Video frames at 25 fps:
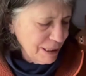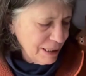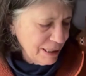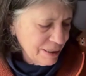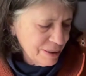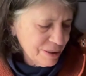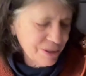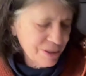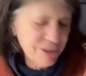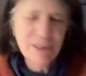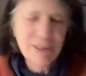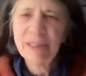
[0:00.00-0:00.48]

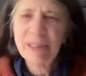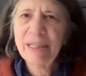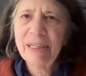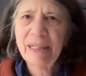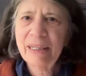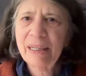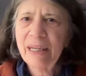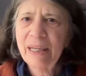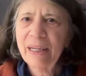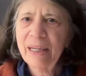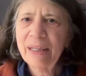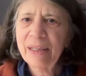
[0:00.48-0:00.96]
bees
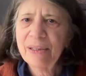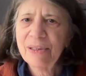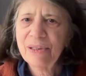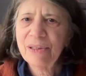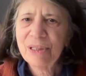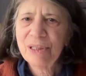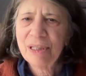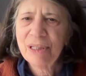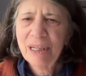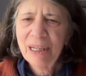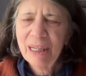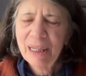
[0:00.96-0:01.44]
laying
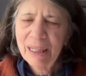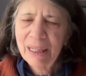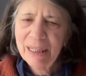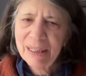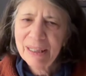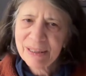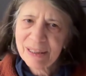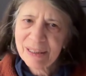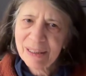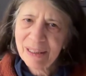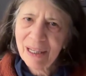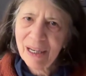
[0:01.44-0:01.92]
eggs,
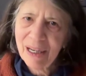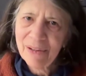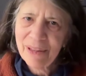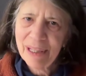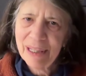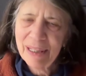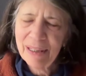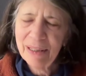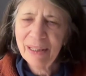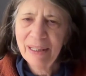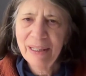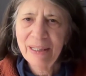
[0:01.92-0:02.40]
is it, are
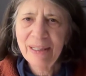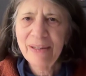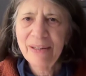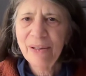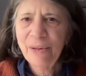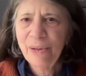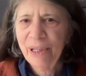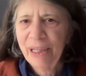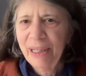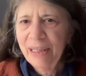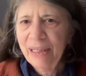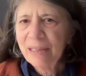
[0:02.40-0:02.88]
they laying
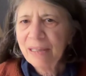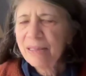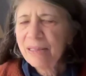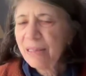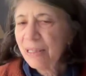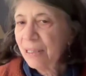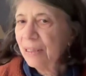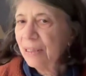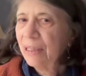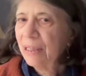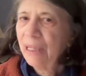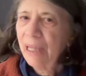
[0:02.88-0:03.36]
their eggs
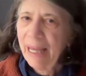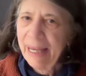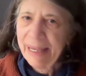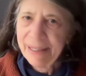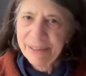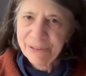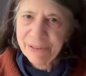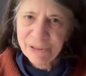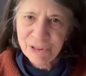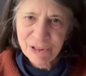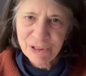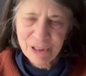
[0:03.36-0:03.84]
in
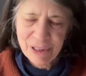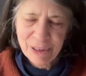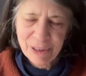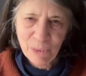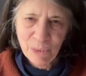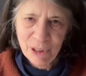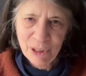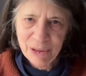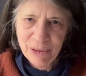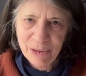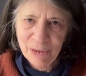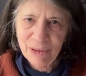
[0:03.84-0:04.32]
last year,
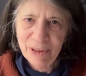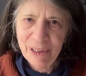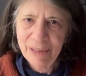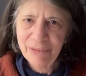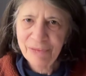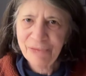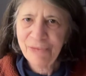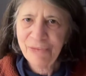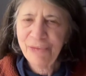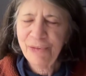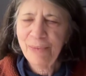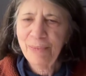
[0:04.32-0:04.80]
what you
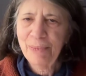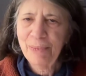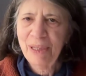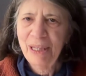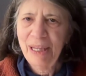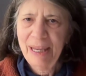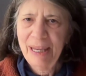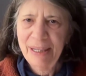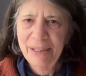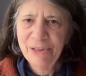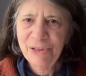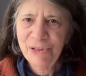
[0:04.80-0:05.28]
left
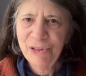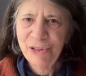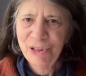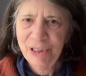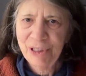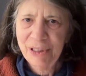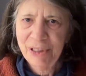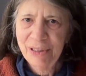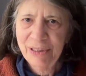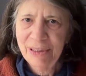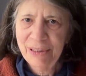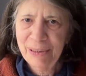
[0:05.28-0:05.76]
from
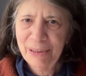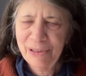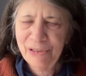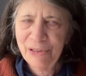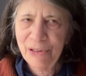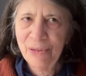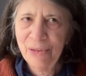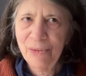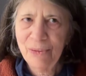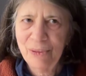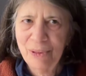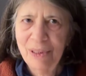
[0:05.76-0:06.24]
last year?
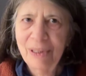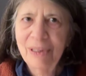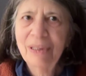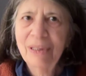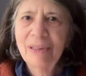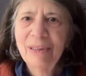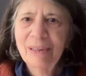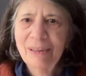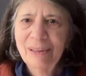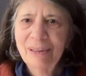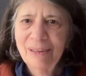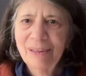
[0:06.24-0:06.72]
So
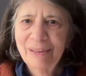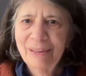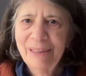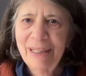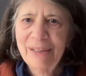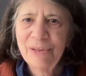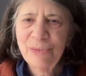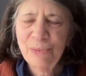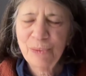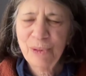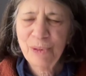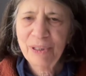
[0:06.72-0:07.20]

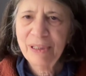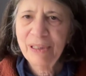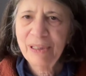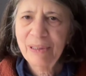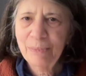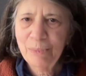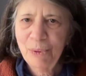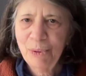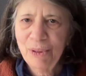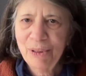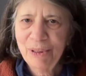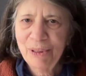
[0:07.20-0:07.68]
that's really
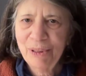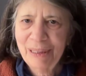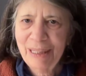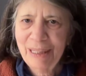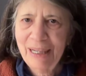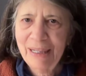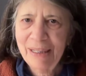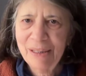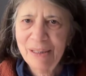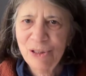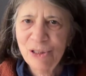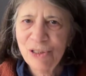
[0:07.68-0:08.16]

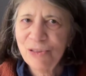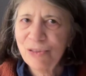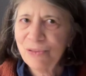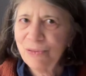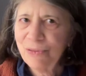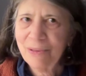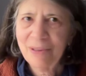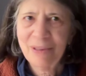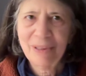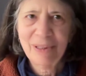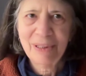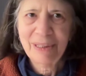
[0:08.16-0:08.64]
important. I
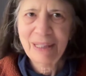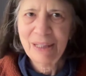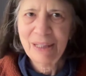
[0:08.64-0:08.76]
just,